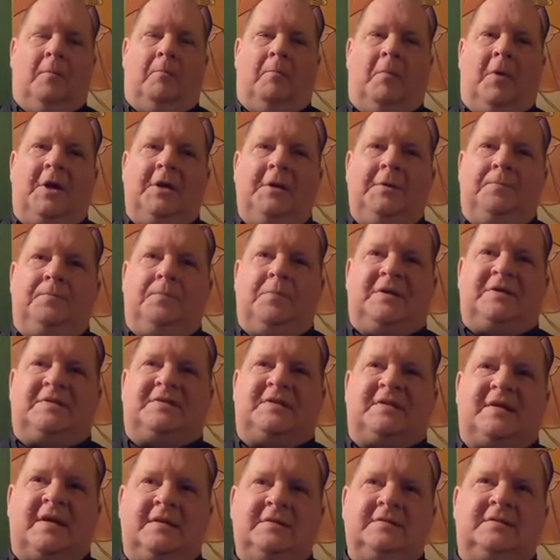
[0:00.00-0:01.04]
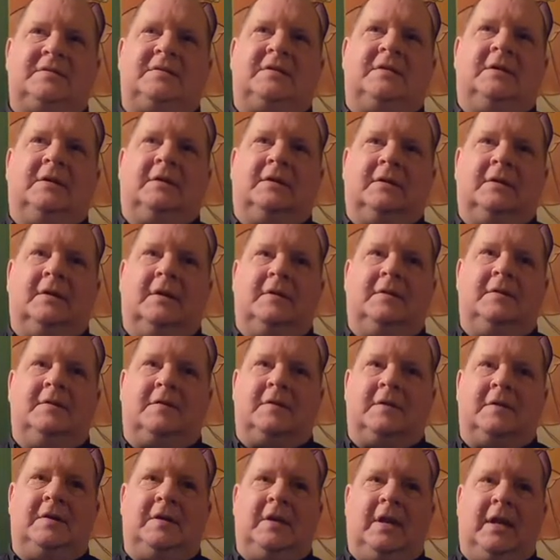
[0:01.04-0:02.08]
might be sensing
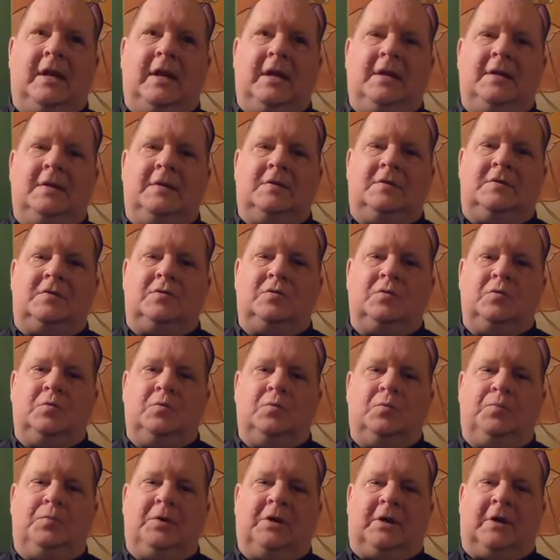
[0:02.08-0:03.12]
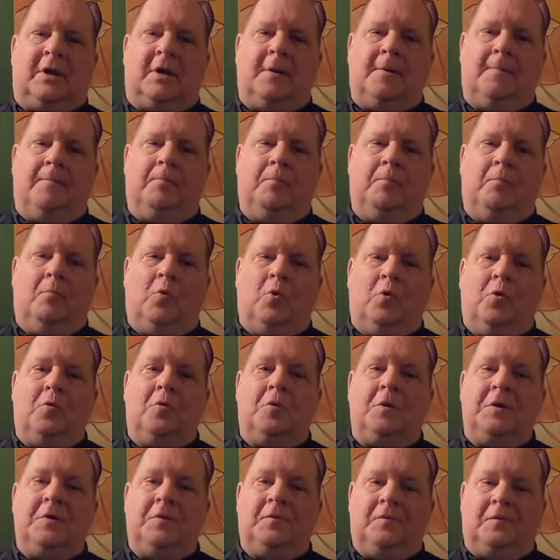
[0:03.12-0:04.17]
the need to become
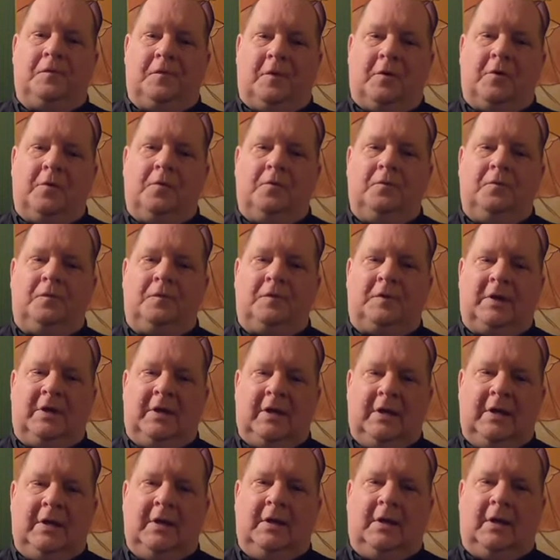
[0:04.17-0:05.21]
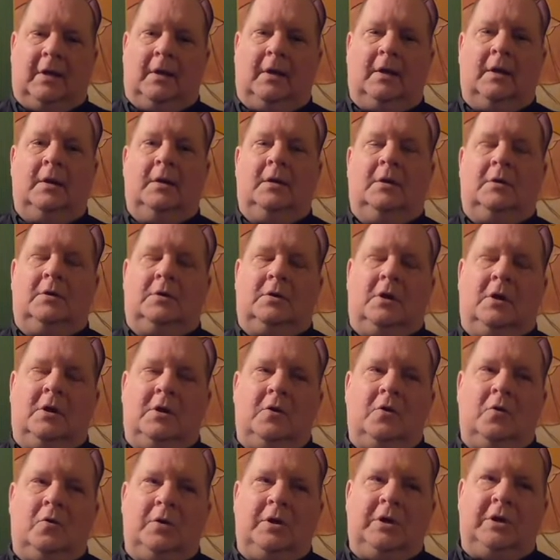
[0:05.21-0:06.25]
more involved in not
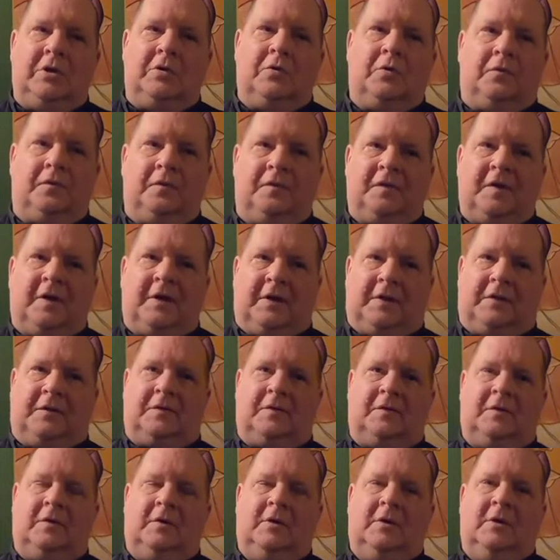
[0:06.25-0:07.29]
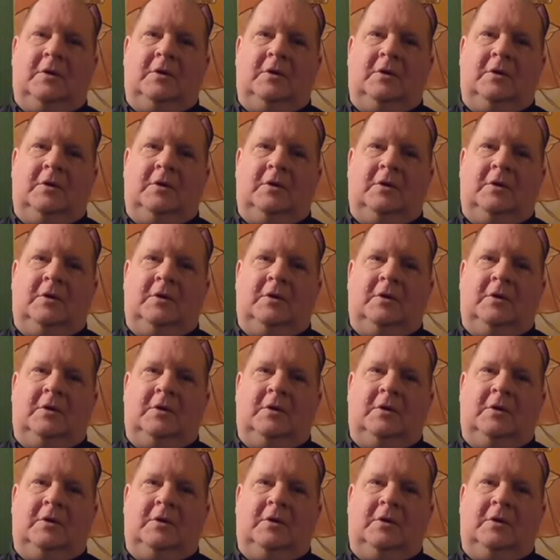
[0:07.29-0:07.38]
only your faith,